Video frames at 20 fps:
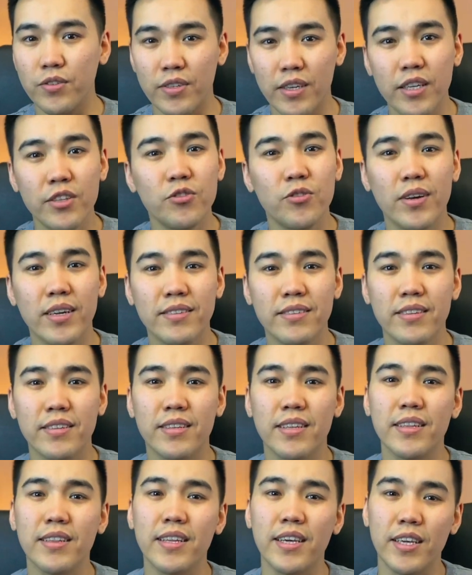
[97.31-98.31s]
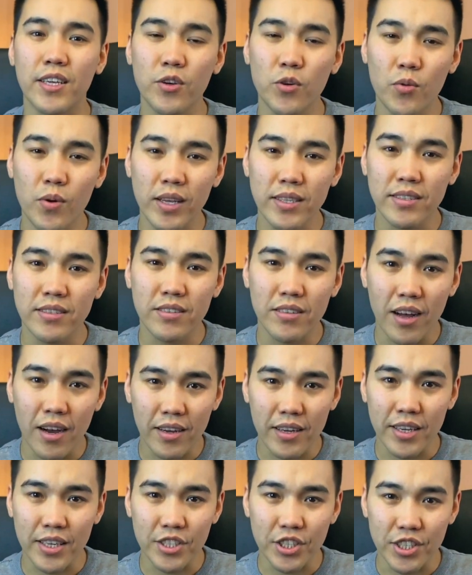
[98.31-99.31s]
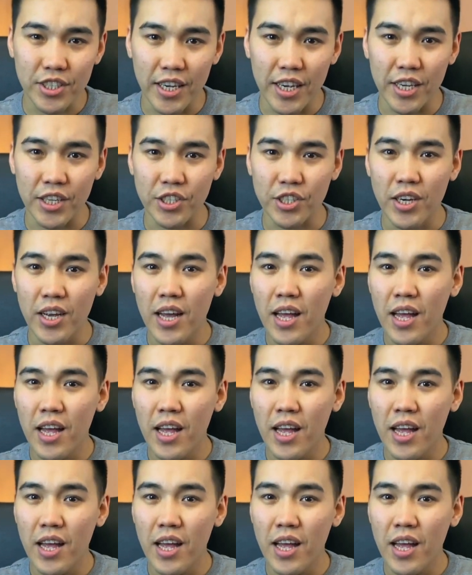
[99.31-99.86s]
interested in the US stock exchange,